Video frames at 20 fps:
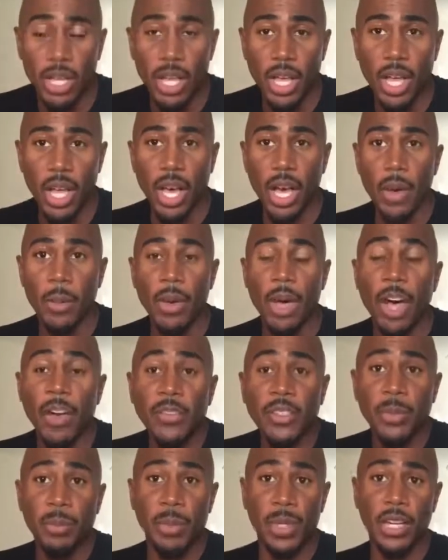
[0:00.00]
um,
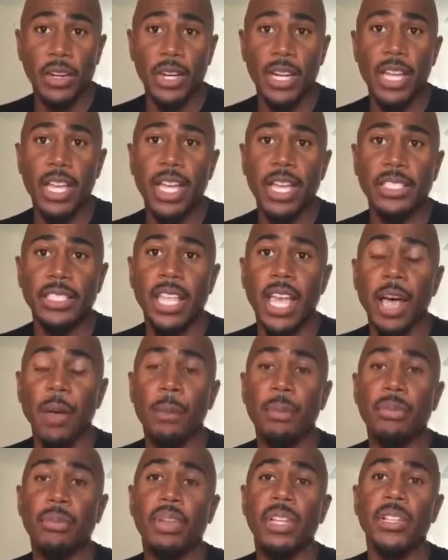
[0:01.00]
of spirit to
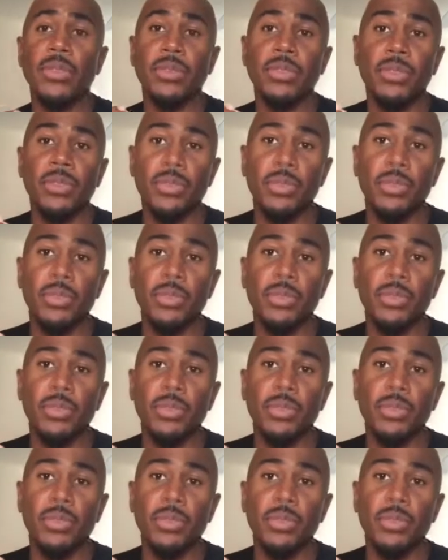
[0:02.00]
help bring